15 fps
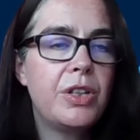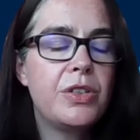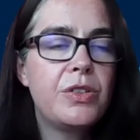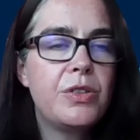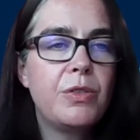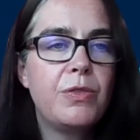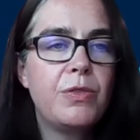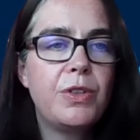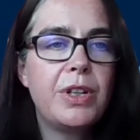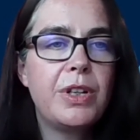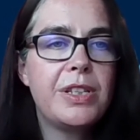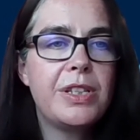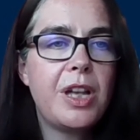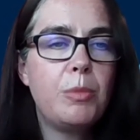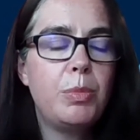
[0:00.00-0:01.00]
So for
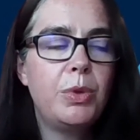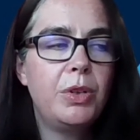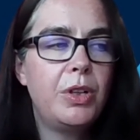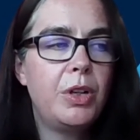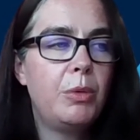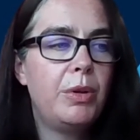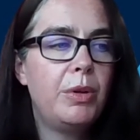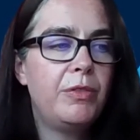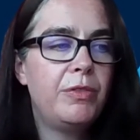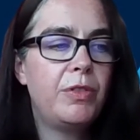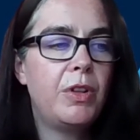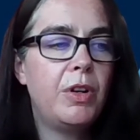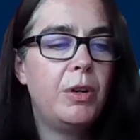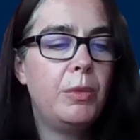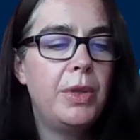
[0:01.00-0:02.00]
example, going
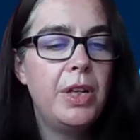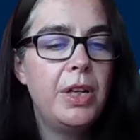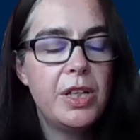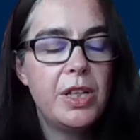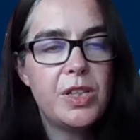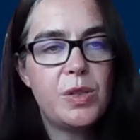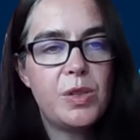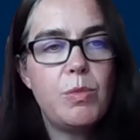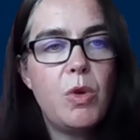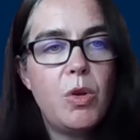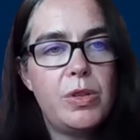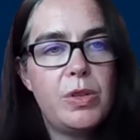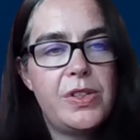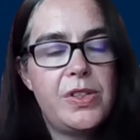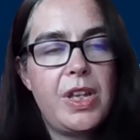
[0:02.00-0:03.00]
from
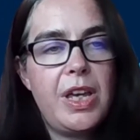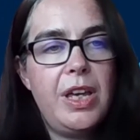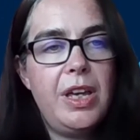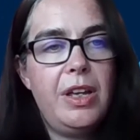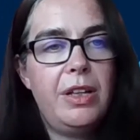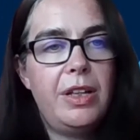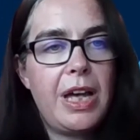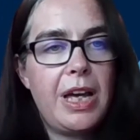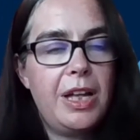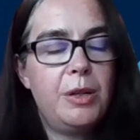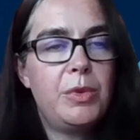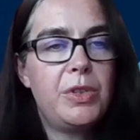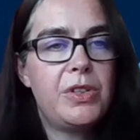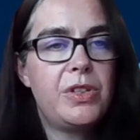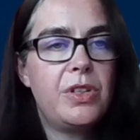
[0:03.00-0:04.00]
small scale
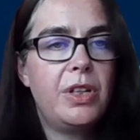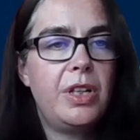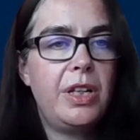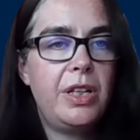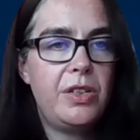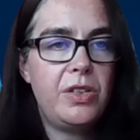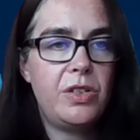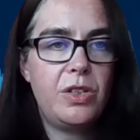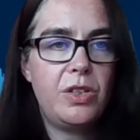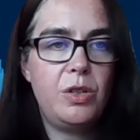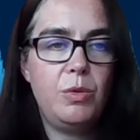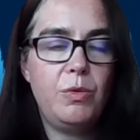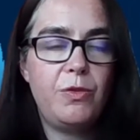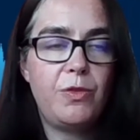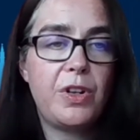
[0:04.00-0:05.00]
animal studies
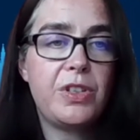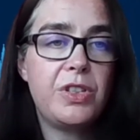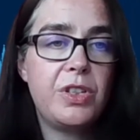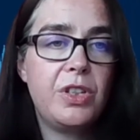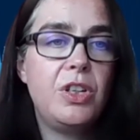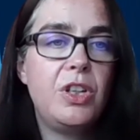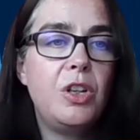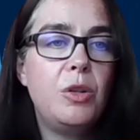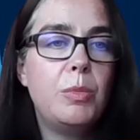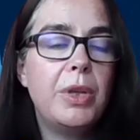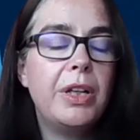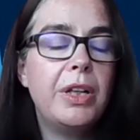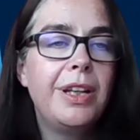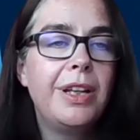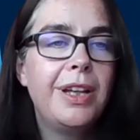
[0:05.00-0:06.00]
to first in
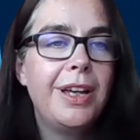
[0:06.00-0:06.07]
human,